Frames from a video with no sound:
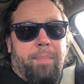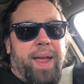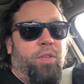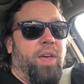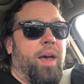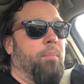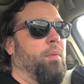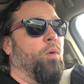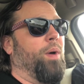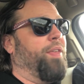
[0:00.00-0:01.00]
make
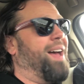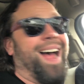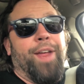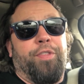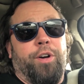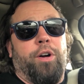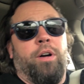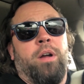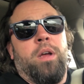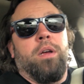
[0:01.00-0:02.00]
them with
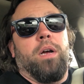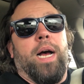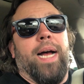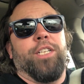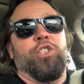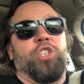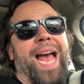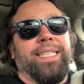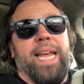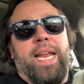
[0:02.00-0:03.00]
either
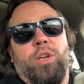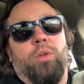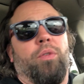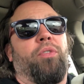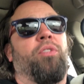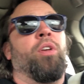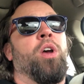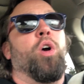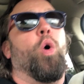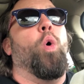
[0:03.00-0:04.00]
Jack Daniels
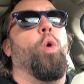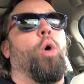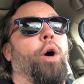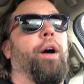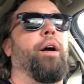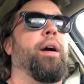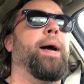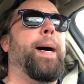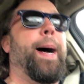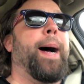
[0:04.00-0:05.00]
or
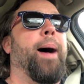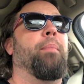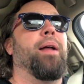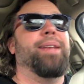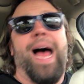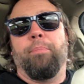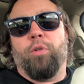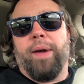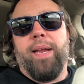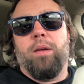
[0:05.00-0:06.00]
Knob
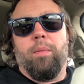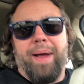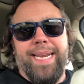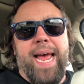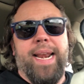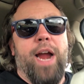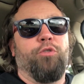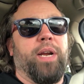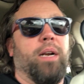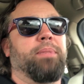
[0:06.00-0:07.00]
Creek when my dad and I are
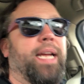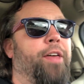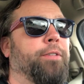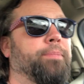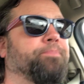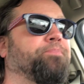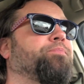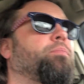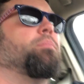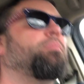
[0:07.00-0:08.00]
drinking them together.
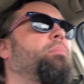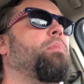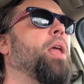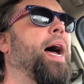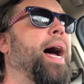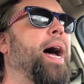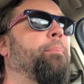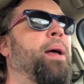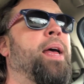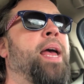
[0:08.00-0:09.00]

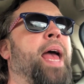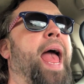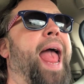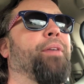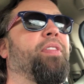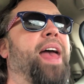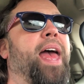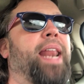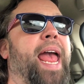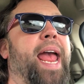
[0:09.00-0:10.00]
And
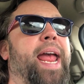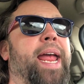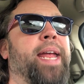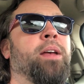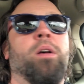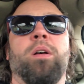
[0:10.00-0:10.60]
then a